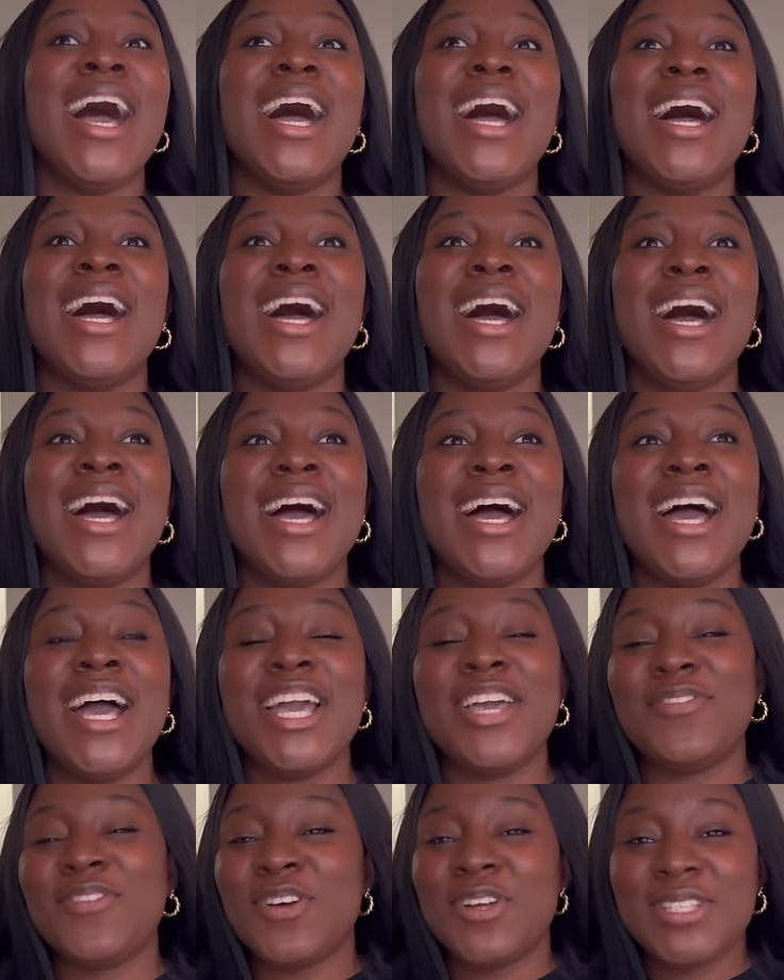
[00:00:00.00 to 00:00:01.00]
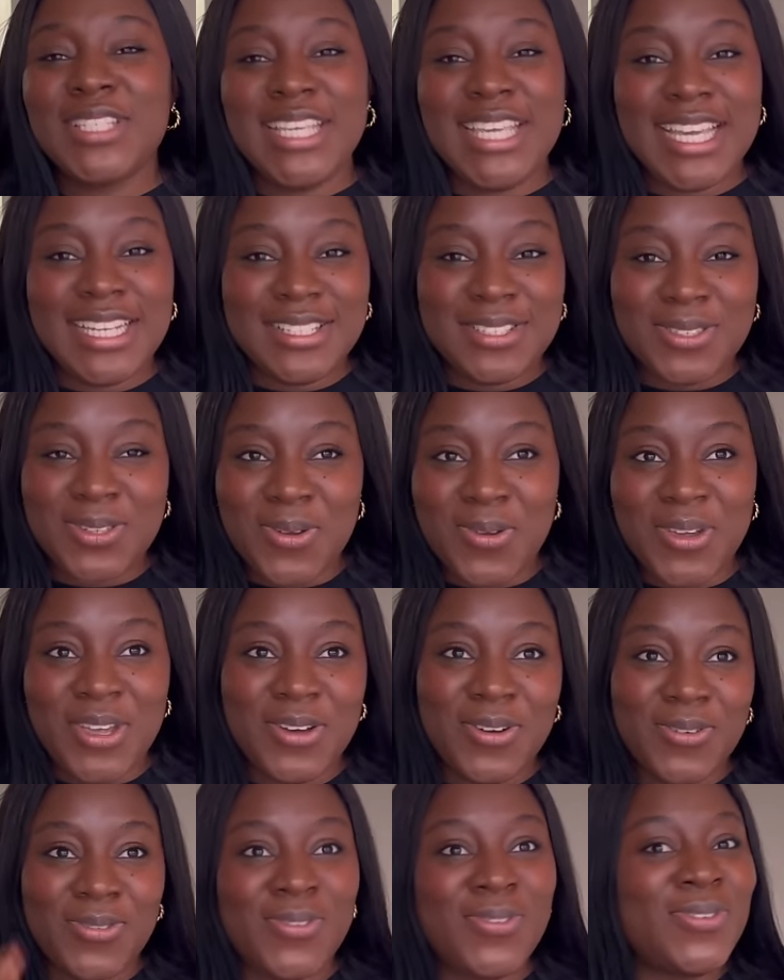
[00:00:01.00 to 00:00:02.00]
Uh, if you want to hear the story
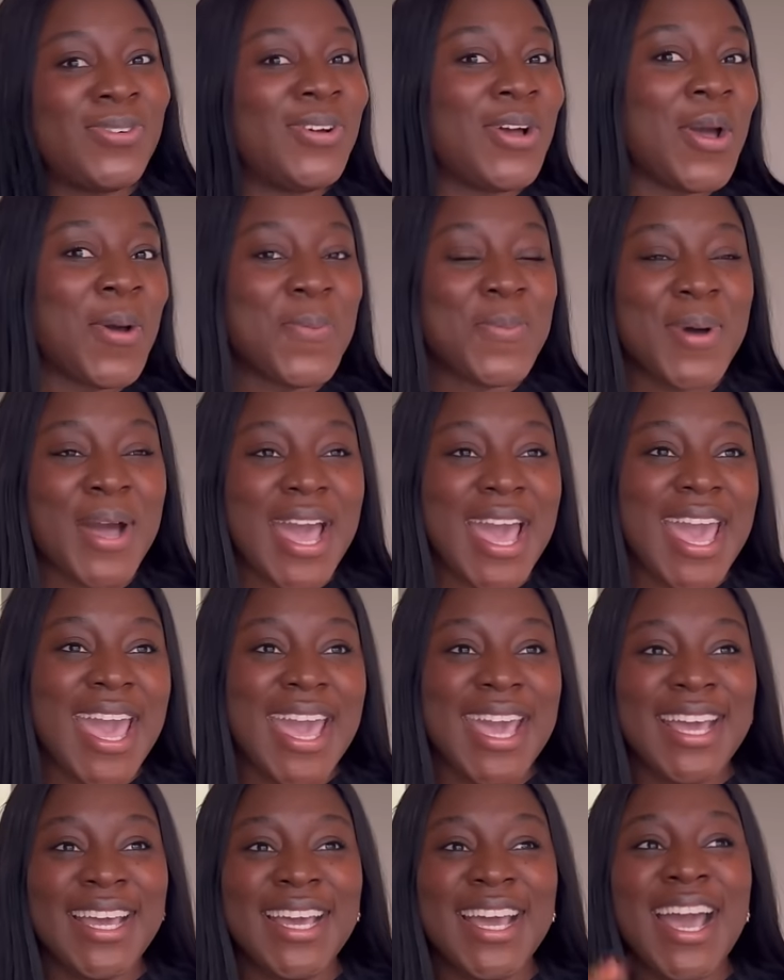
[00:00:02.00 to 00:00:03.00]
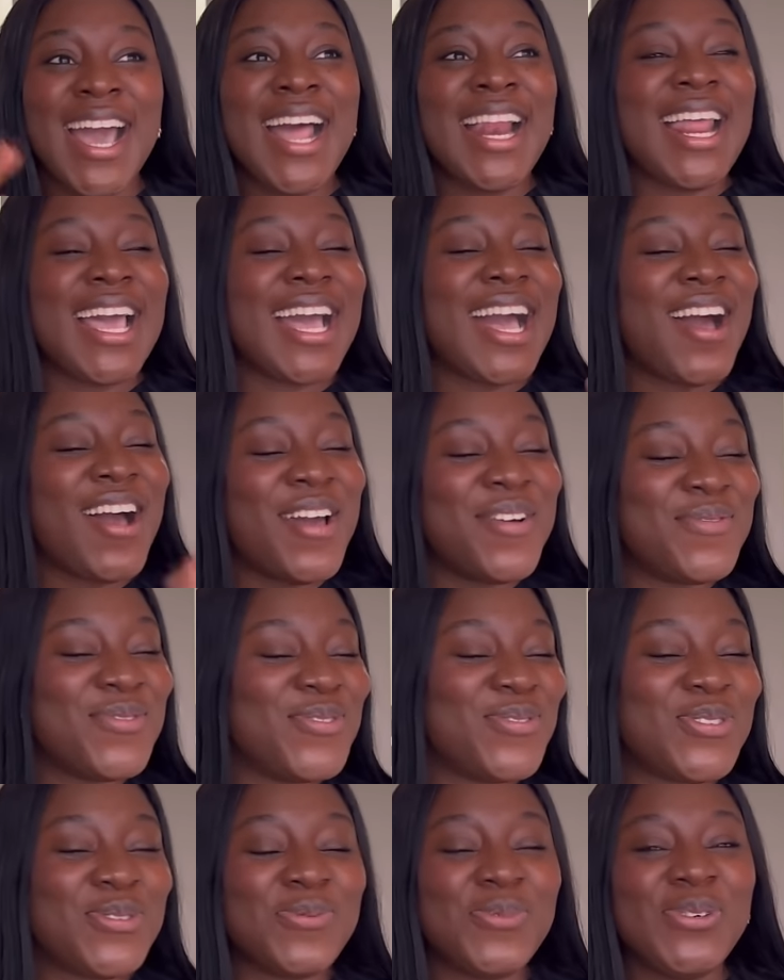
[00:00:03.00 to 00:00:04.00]
of my, like how I
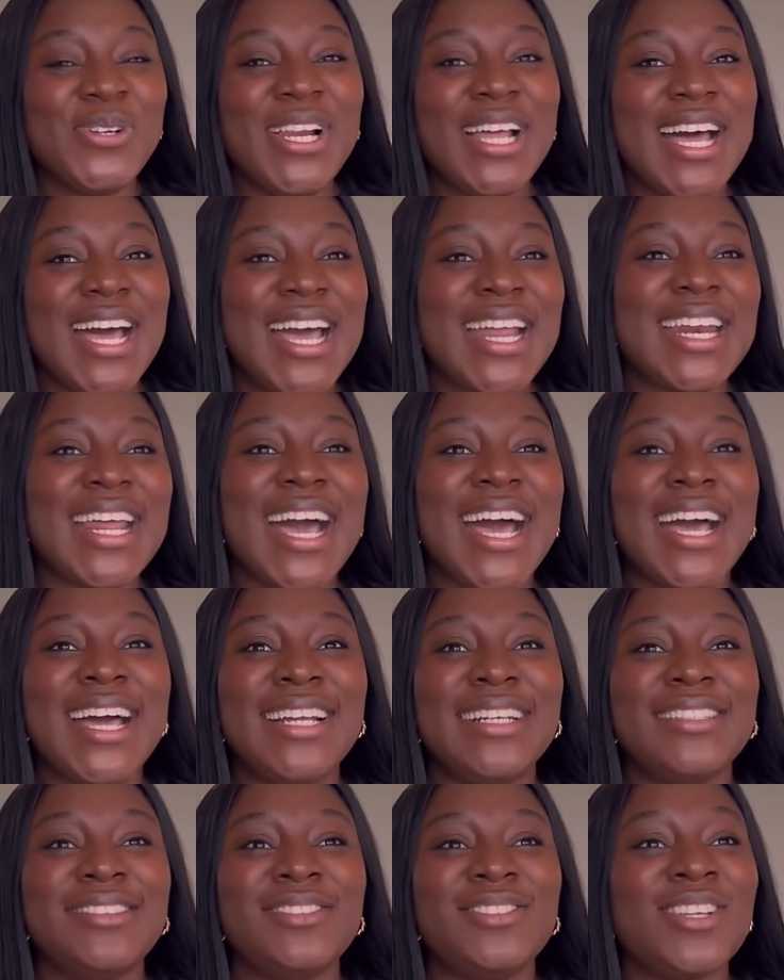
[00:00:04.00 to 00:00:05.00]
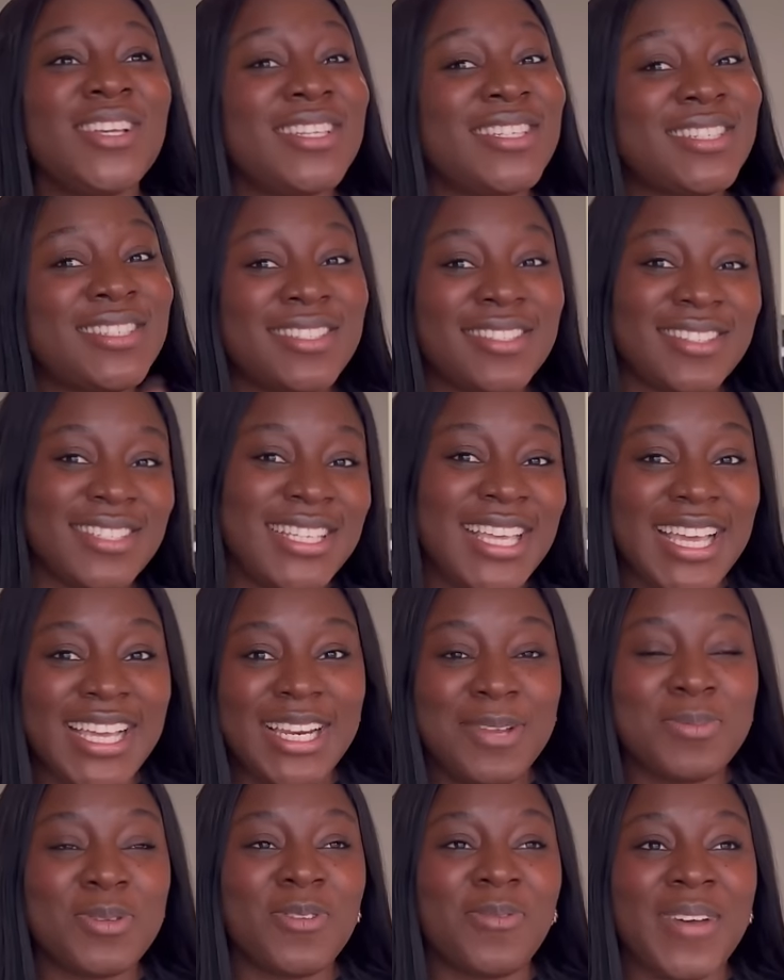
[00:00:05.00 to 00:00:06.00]
moved to Poland and just see a
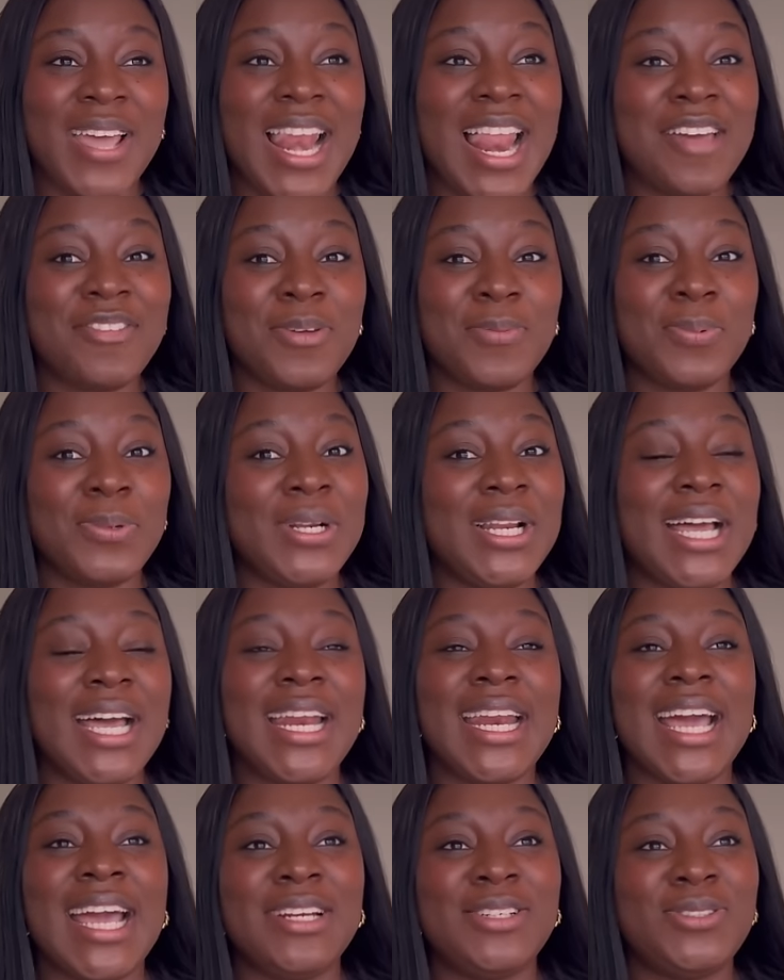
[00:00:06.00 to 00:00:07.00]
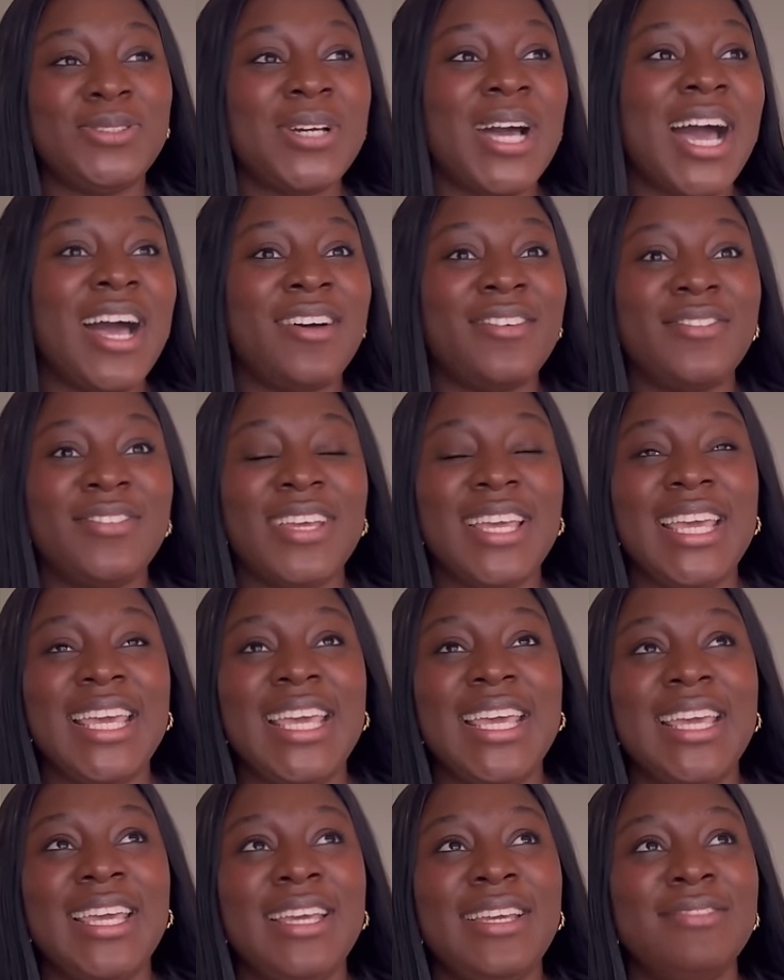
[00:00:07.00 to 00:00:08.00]
glimpse of my life in Poland, I do have
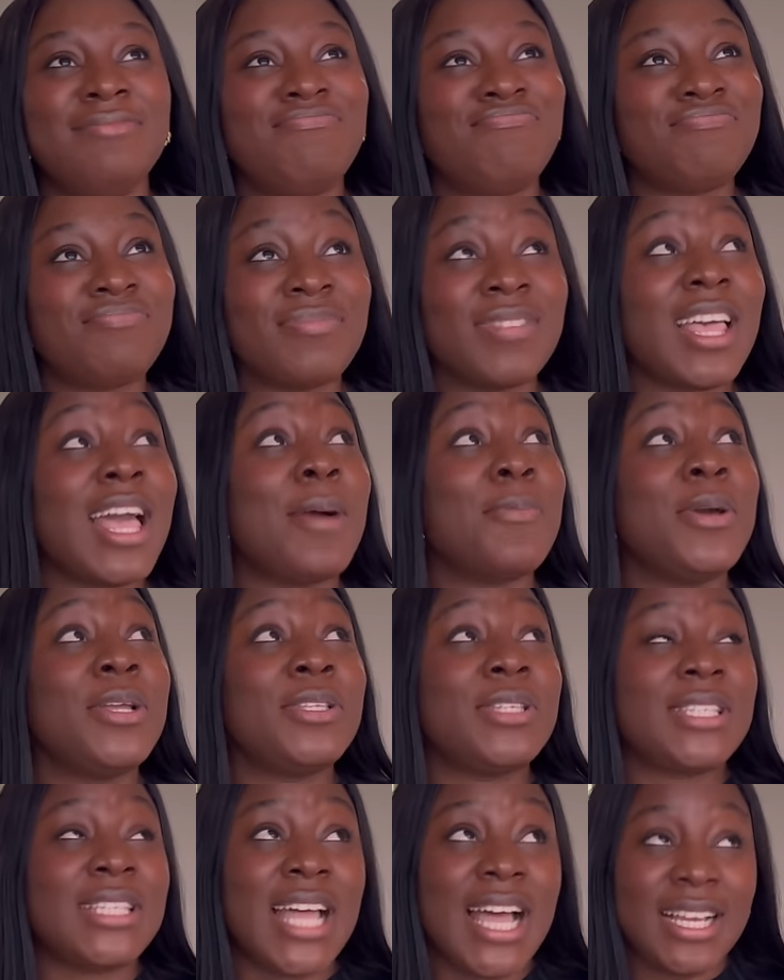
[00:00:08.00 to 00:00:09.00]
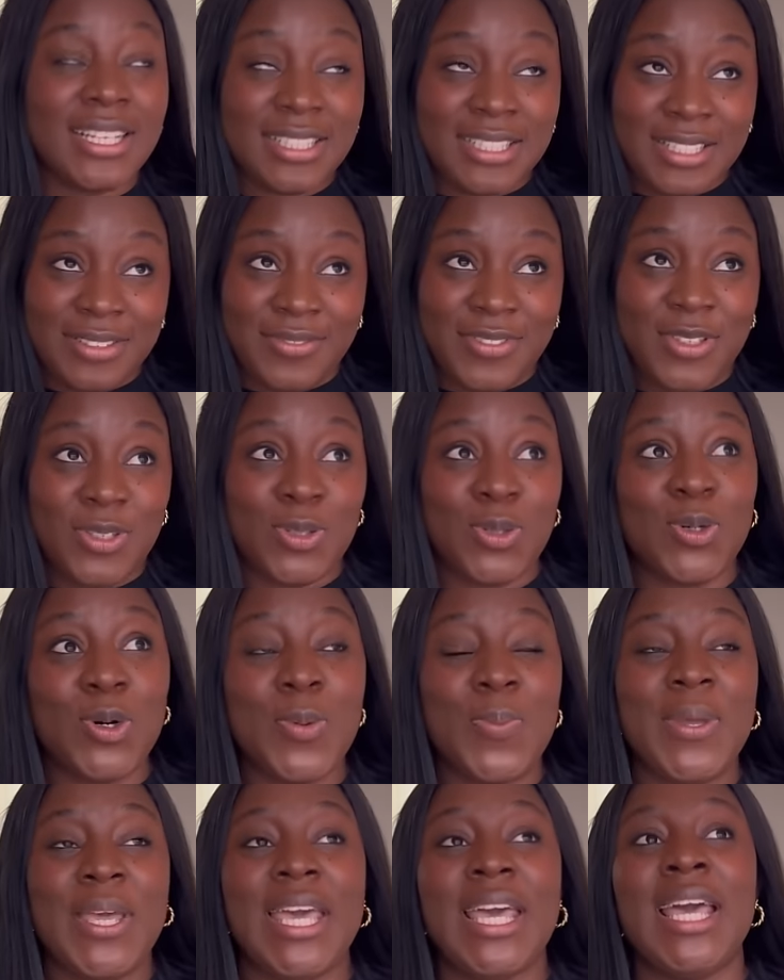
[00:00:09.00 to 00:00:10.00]
a, I'm going to tag the video
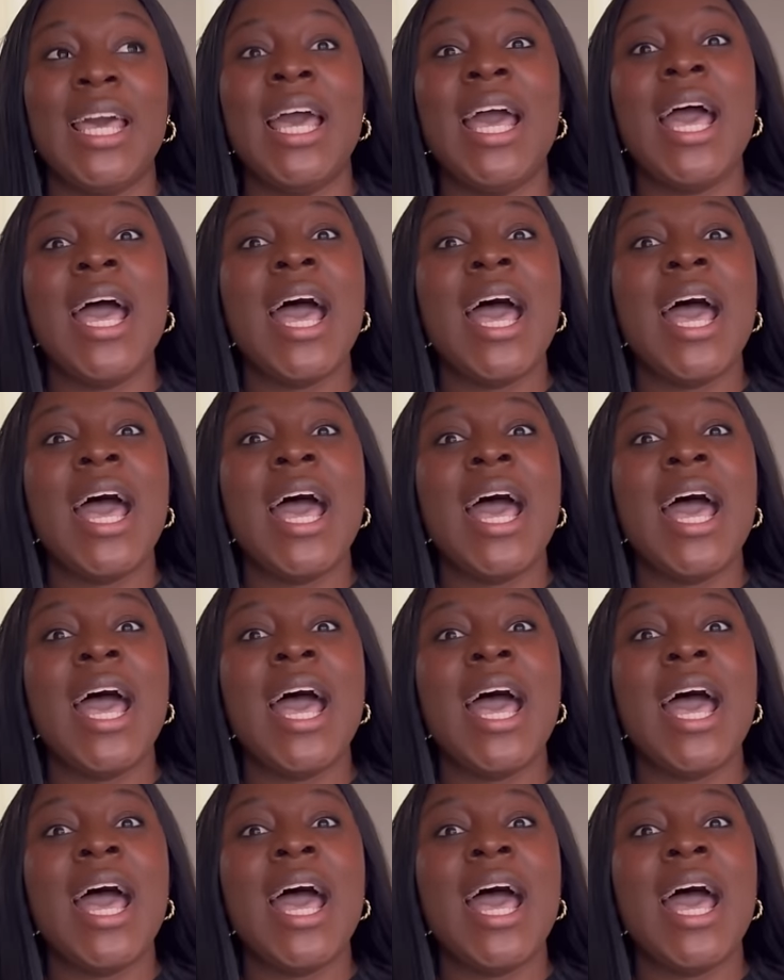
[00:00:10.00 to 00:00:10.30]
up here.